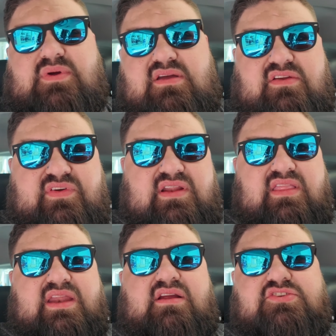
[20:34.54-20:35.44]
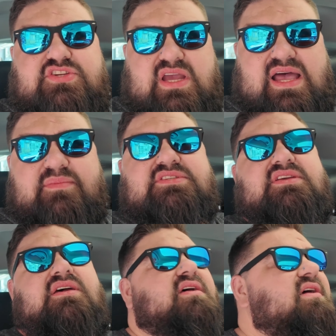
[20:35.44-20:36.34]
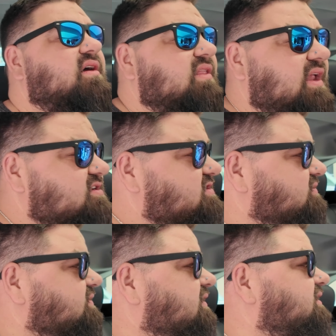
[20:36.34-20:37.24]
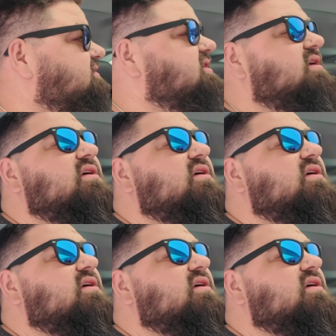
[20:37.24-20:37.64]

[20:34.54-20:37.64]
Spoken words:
where you're gonna find a lot of your shops, a lot of stores,